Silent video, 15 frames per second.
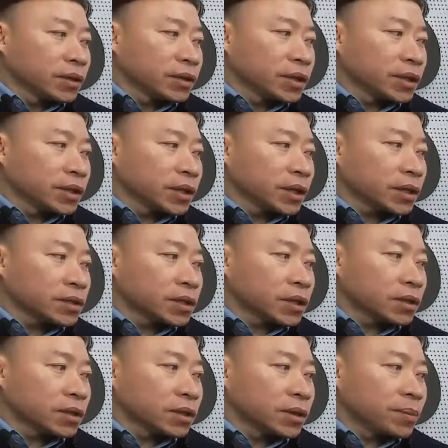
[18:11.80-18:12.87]

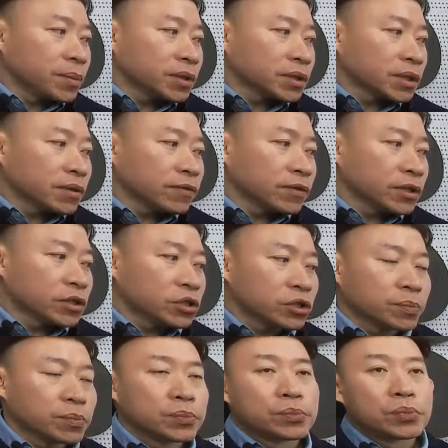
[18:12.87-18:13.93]
the person
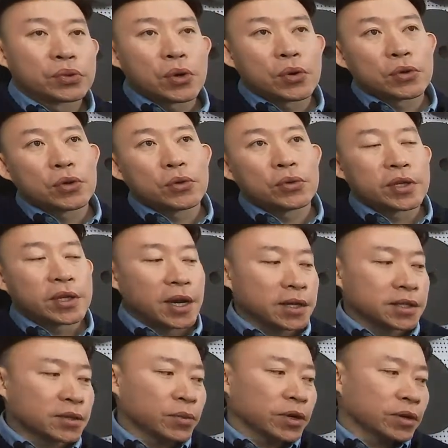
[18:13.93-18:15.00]
finish pro
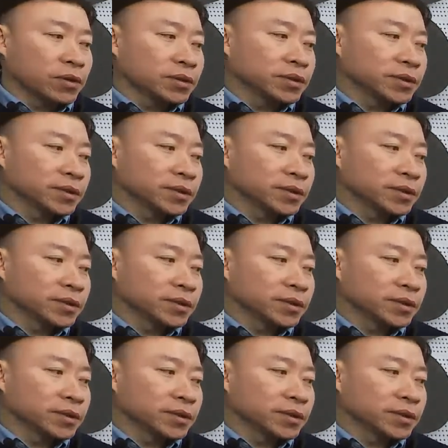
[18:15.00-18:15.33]
unitized wheel.